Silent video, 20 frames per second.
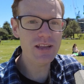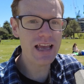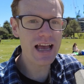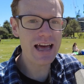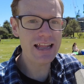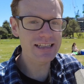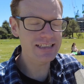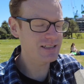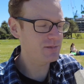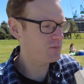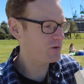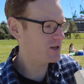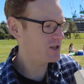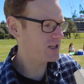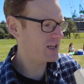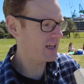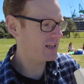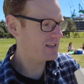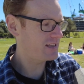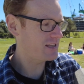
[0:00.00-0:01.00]
the artists
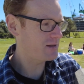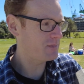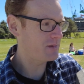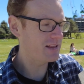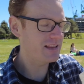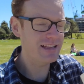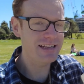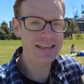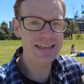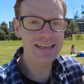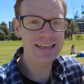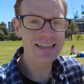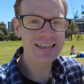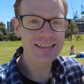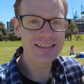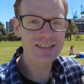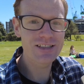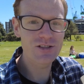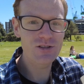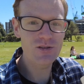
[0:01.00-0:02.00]
appreciated the ability
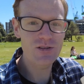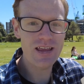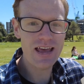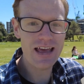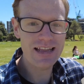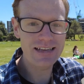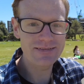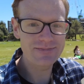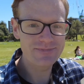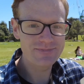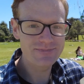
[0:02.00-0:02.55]
to do that.